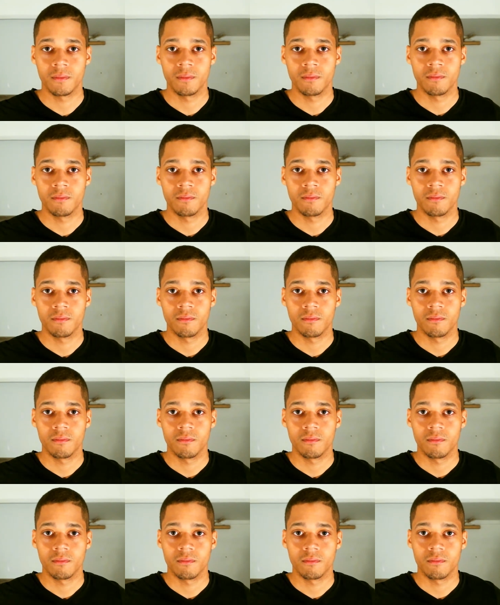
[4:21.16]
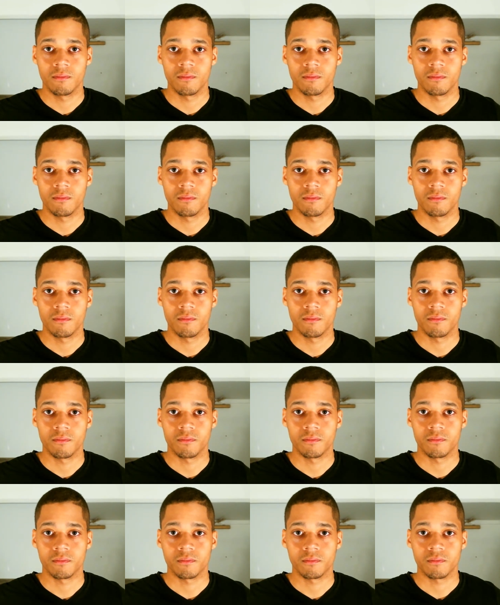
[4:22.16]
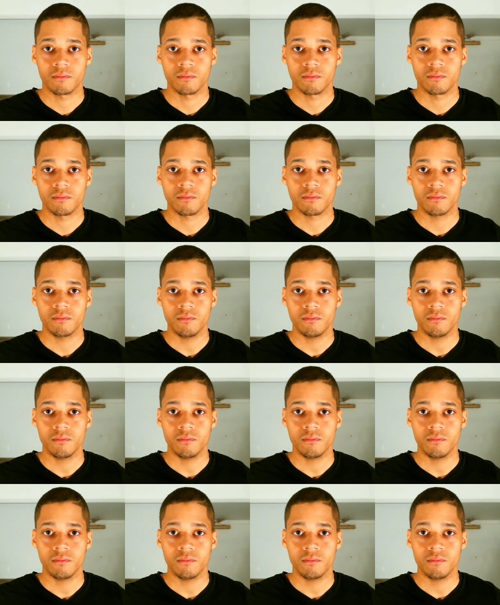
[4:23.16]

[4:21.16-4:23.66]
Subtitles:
No one is speaking in this clip.